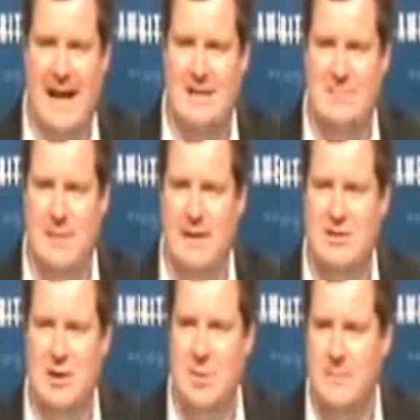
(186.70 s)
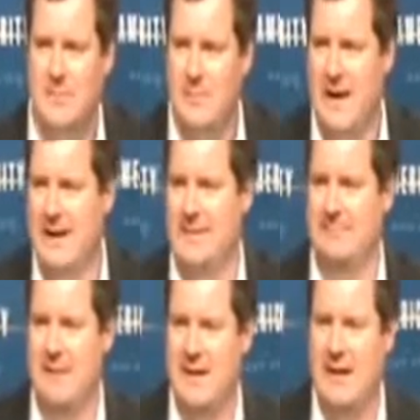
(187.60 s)
last best hope for
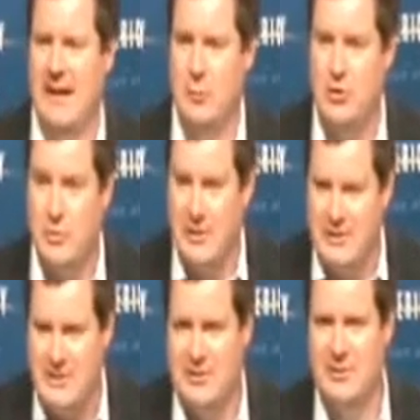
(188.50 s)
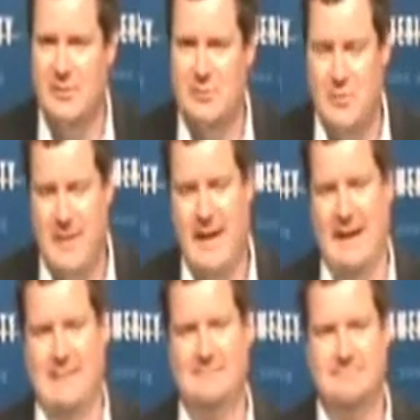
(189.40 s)
man, which we still
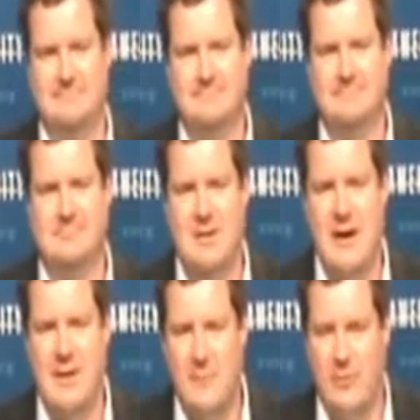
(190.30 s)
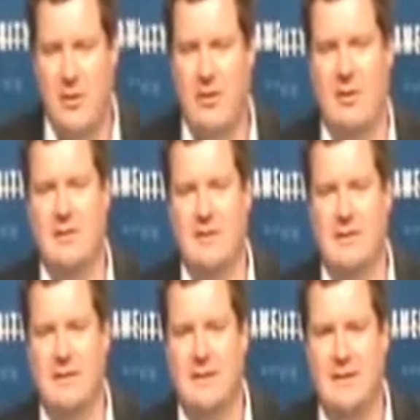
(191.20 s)
remain, but not for
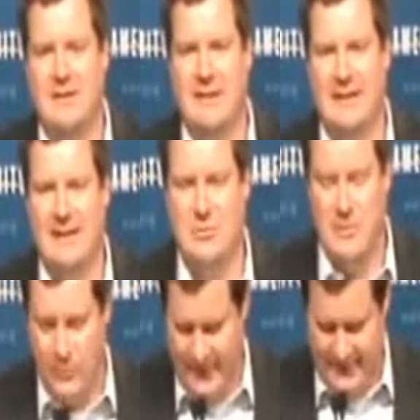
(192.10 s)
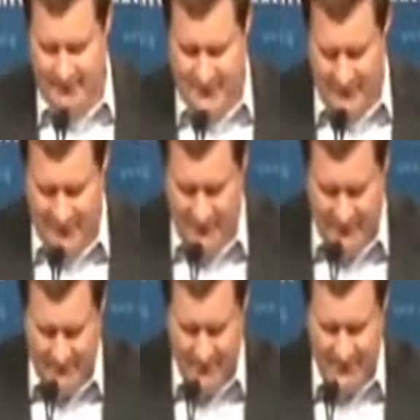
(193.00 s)
long, unless we win come
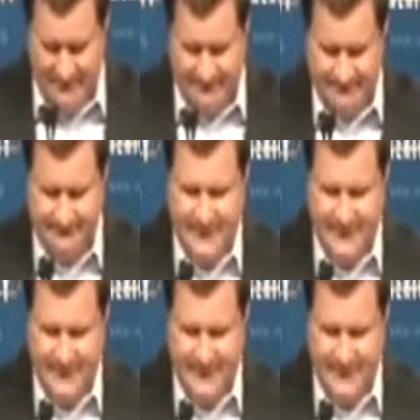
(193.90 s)
November.